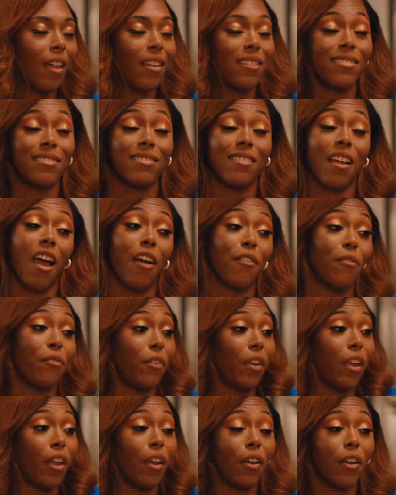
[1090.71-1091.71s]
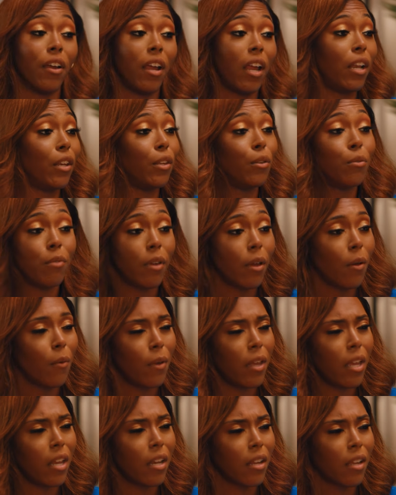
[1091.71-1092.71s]
That is not fair, and you
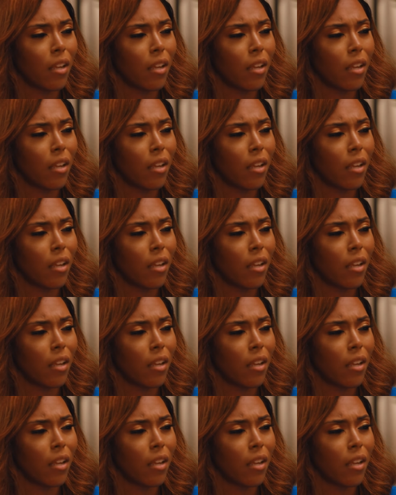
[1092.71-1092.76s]
know it.